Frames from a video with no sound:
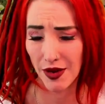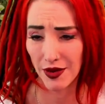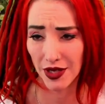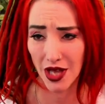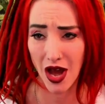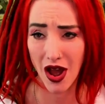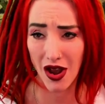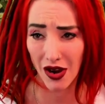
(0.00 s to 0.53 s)

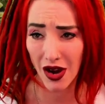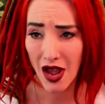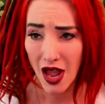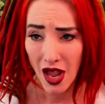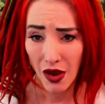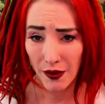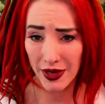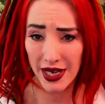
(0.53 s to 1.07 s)
along.
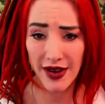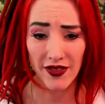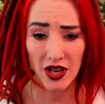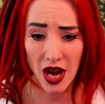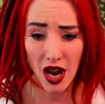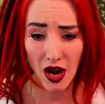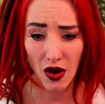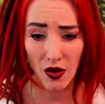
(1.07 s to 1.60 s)
We never
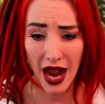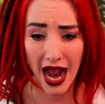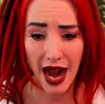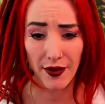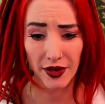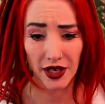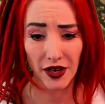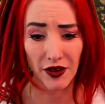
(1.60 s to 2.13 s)
know how
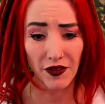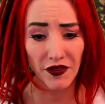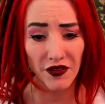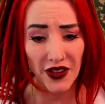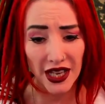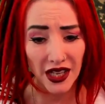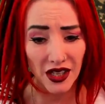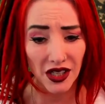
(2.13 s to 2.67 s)
we're going to
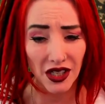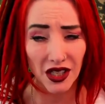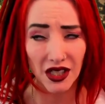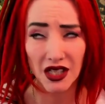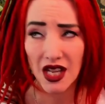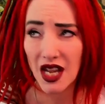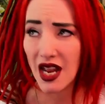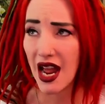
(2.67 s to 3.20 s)

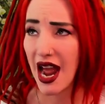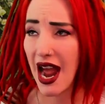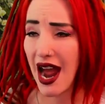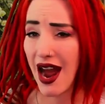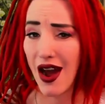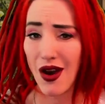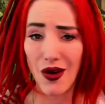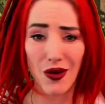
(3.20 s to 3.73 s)
feel,
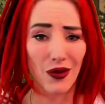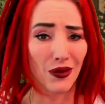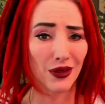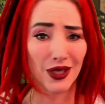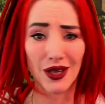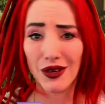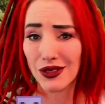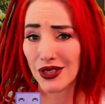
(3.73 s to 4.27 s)
how,
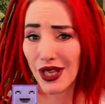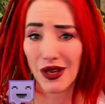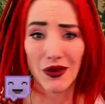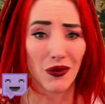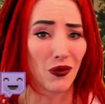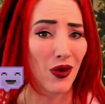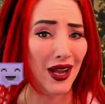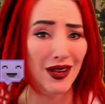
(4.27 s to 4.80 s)
it's like
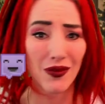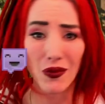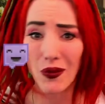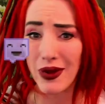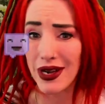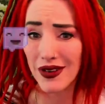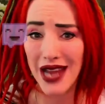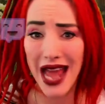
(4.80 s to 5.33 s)
what
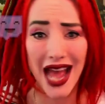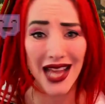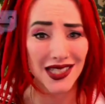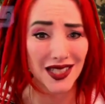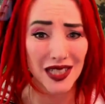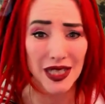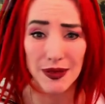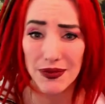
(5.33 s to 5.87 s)
weird ass
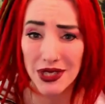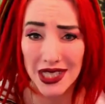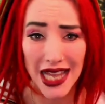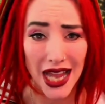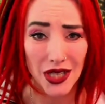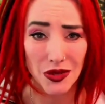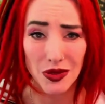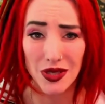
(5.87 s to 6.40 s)
sleep
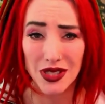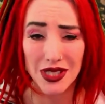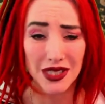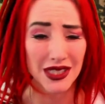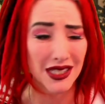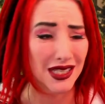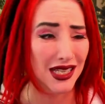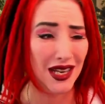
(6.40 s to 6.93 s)

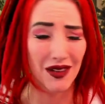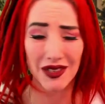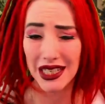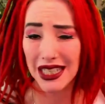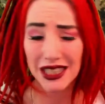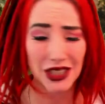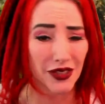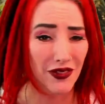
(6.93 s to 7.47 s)
schedules,
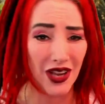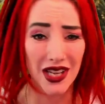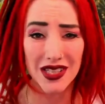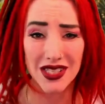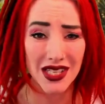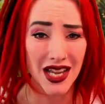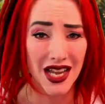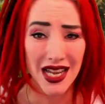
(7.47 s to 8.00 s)
each of
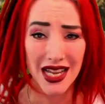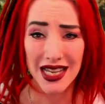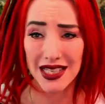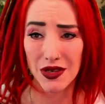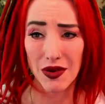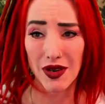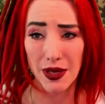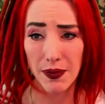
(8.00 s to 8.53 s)
us is
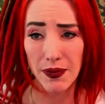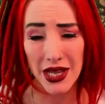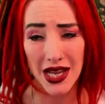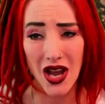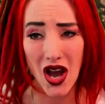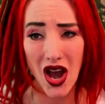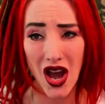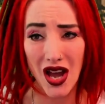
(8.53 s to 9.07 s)
going to be
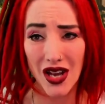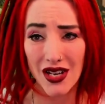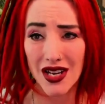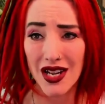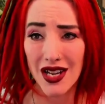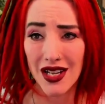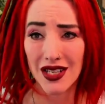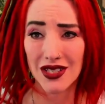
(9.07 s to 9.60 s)
on.
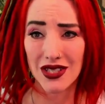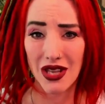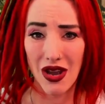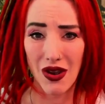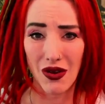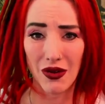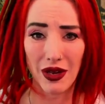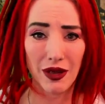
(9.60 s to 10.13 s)

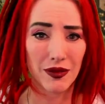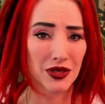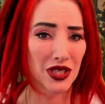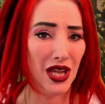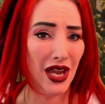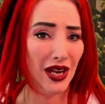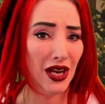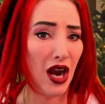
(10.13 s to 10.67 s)
So it was
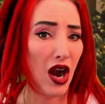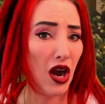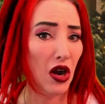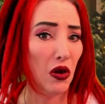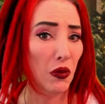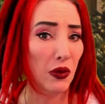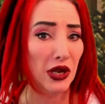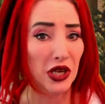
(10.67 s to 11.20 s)
like, are
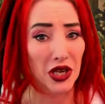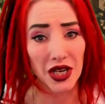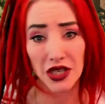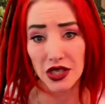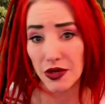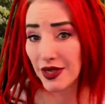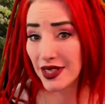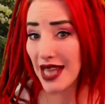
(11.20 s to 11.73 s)
we going to
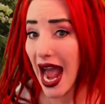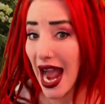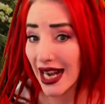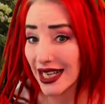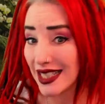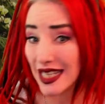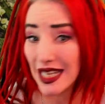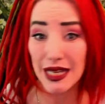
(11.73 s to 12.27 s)
do a
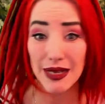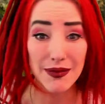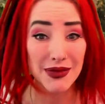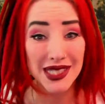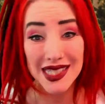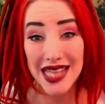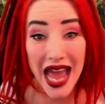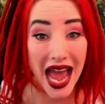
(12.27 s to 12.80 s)
tag team
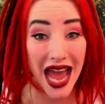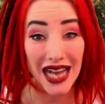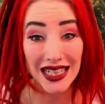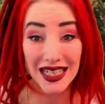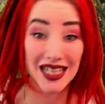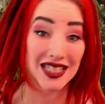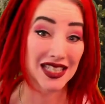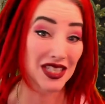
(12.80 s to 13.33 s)
set
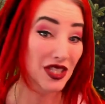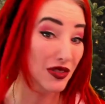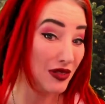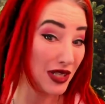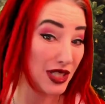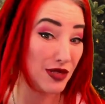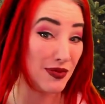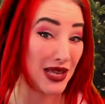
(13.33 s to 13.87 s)
because it's
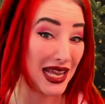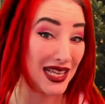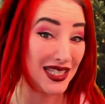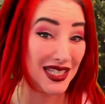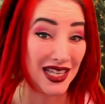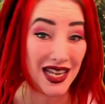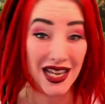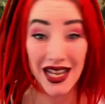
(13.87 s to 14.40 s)

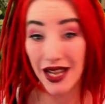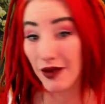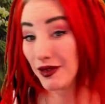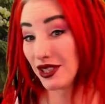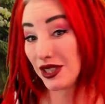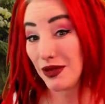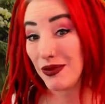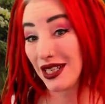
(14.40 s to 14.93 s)
Christmas and we
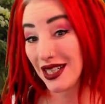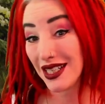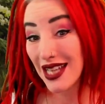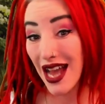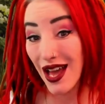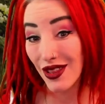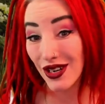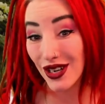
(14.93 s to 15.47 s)
should be
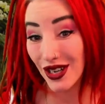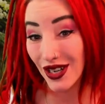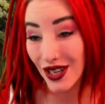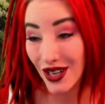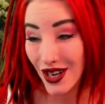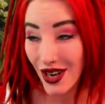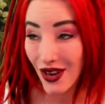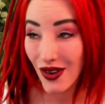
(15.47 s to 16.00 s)
together?
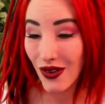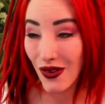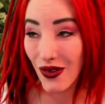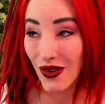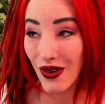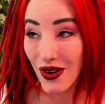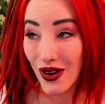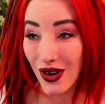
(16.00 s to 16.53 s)

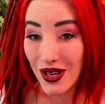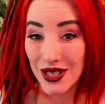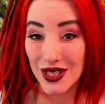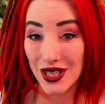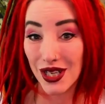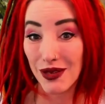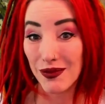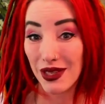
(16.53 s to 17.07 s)
Or is it
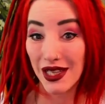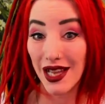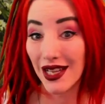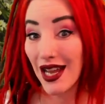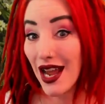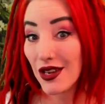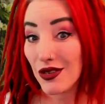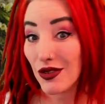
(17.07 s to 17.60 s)
going to be like
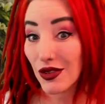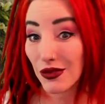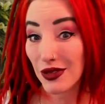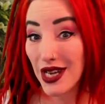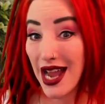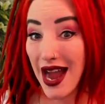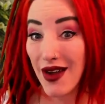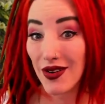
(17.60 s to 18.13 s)
I do 3
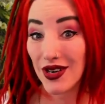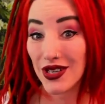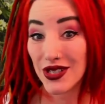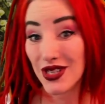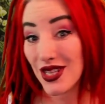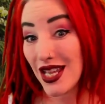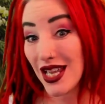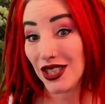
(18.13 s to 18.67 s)
hours
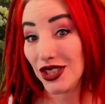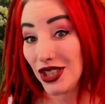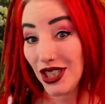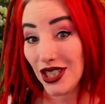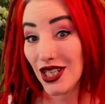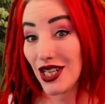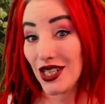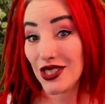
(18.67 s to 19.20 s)
and then she
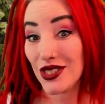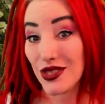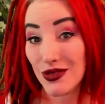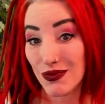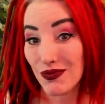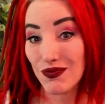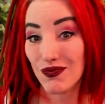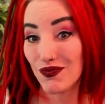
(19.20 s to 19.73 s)
does
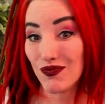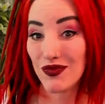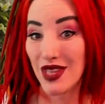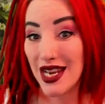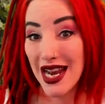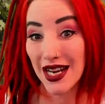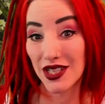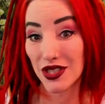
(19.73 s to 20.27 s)
the
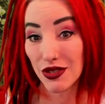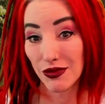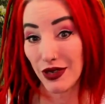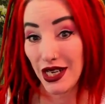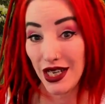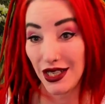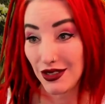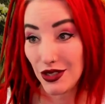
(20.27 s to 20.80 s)
next
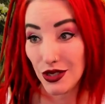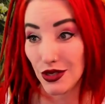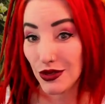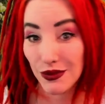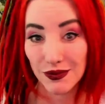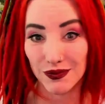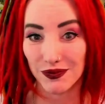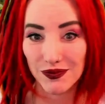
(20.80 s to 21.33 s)
3
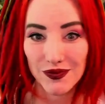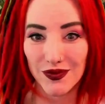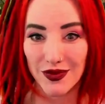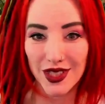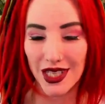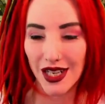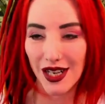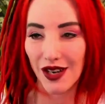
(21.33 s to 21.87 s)
to
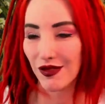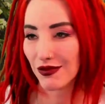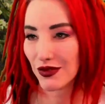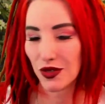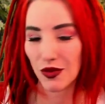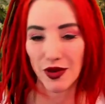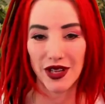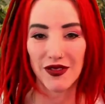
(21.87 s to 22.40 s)

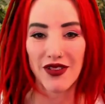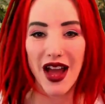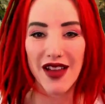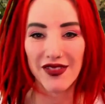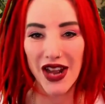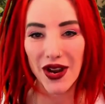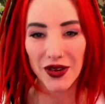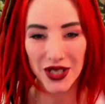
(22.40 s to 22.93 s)
25
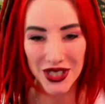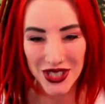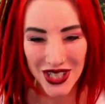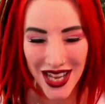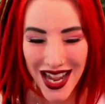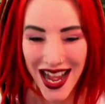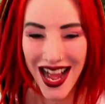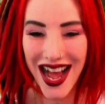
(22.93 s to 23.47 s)
hours,
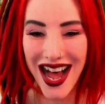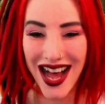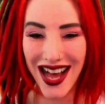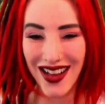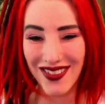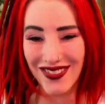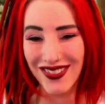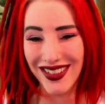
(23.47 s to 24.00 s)

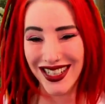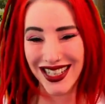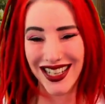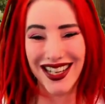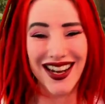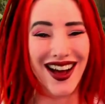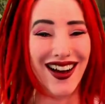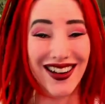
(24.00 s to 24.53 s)

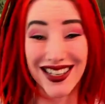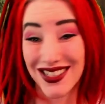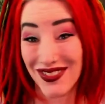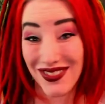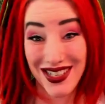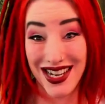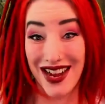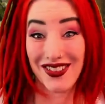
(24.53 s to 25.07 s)
because
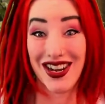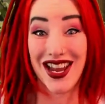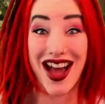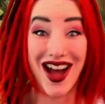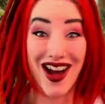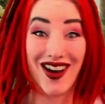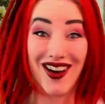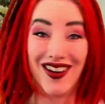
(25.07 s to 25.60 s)
we never
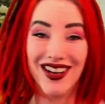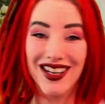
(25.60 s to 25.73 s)
know.